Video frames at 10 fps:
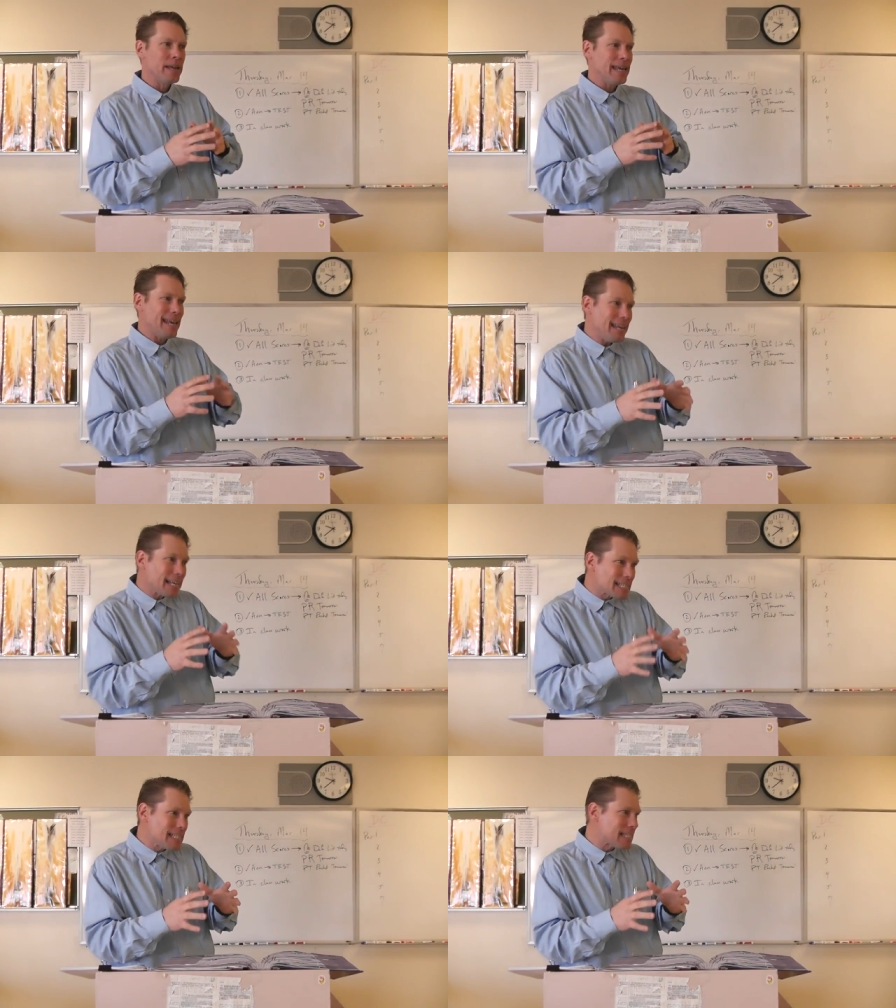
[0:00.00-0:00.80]
He
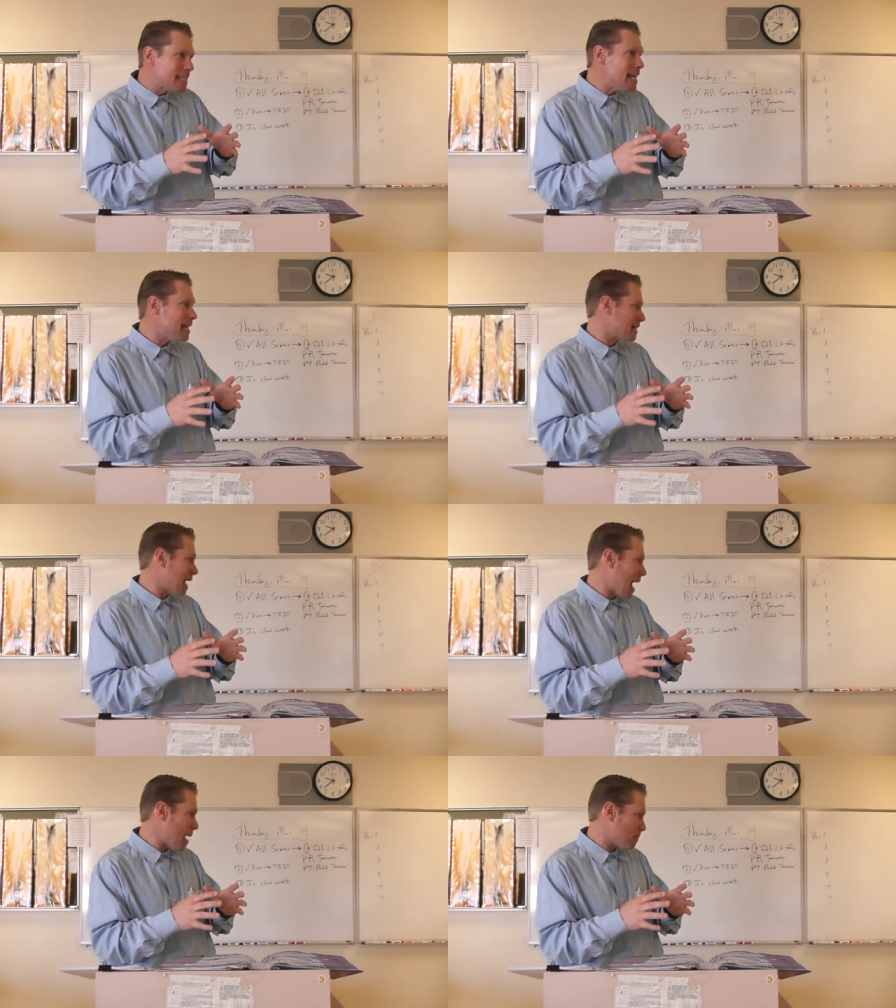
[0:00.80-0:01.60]
doesn't see it as
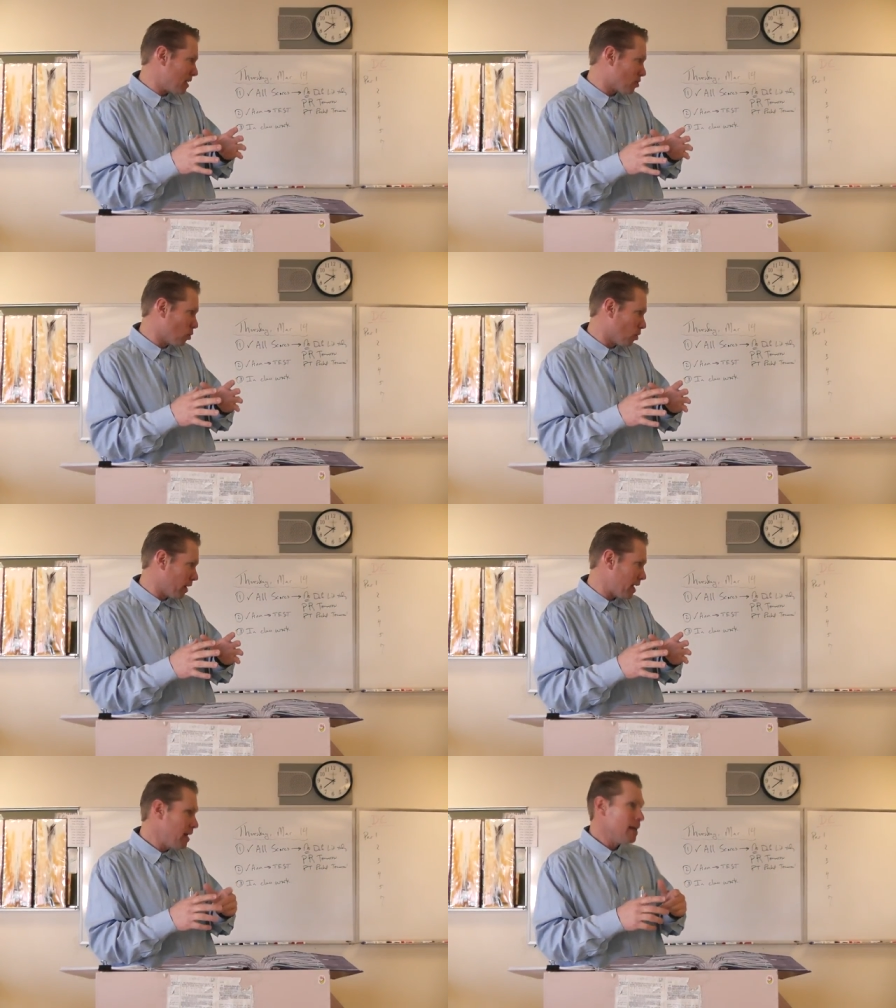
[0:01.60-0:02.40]
a happy
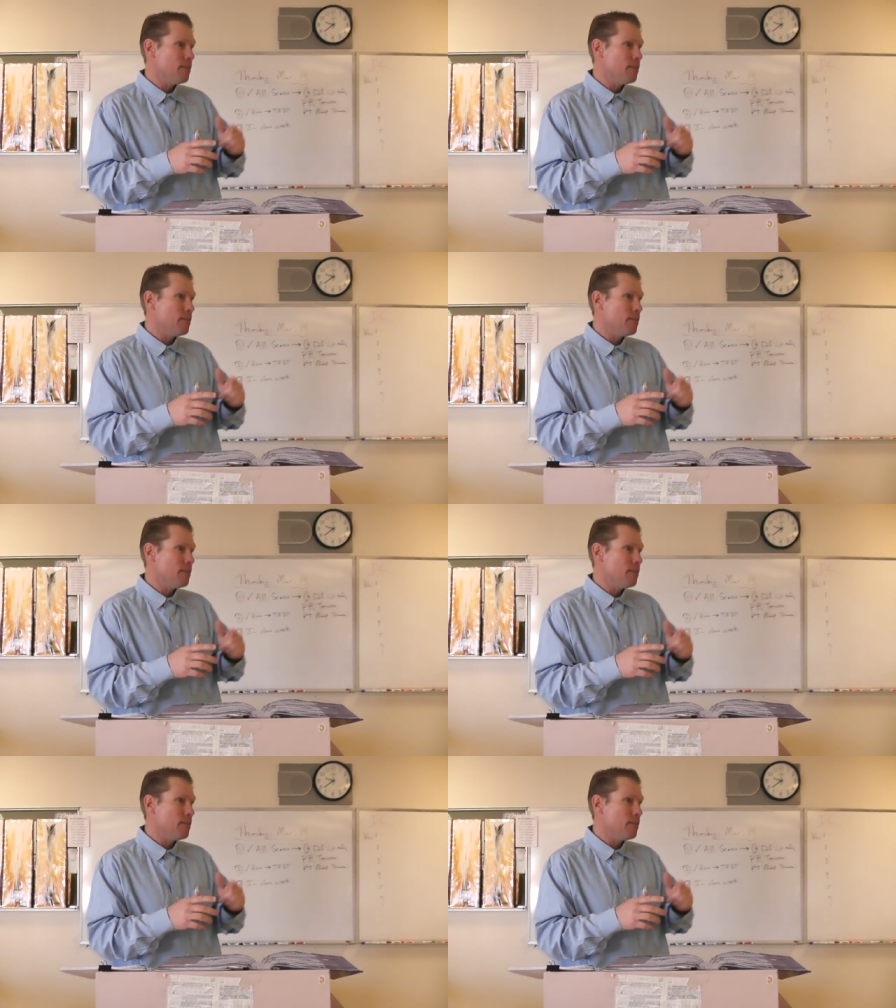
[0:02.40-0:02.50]
story.